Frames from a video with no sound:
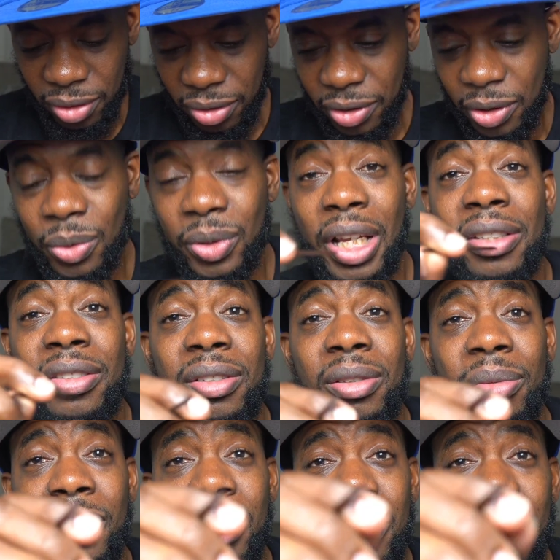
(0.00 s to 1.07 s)
So nice of
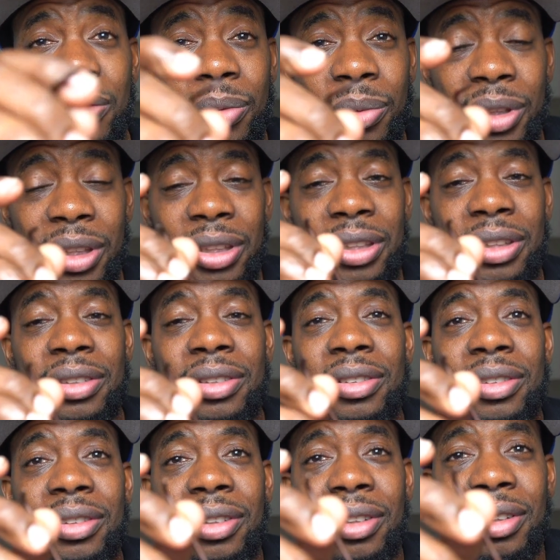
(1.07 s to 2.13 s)
them to give you one of these,
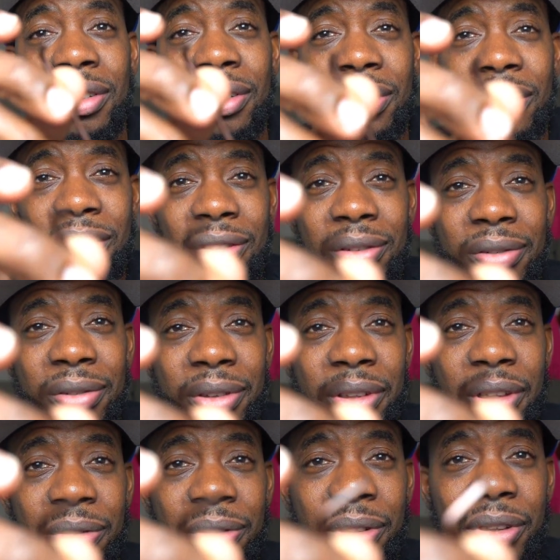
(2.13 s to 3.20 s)
because you're
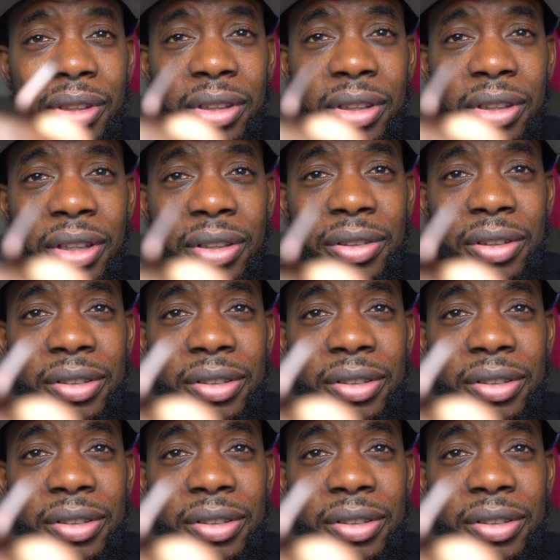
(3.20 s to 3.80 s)
definitely gonna need it, as you